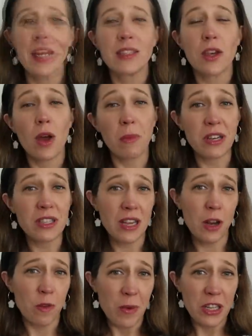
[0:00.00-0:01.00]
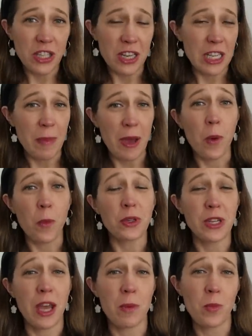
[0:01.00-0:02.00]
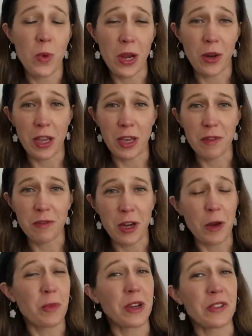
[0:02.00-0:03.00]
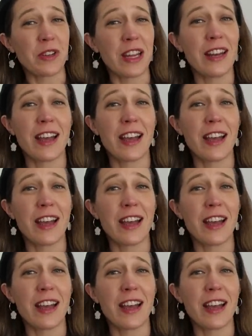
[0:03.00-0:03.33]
So I'm going to start off by chatting about what I'm wearing very briefly.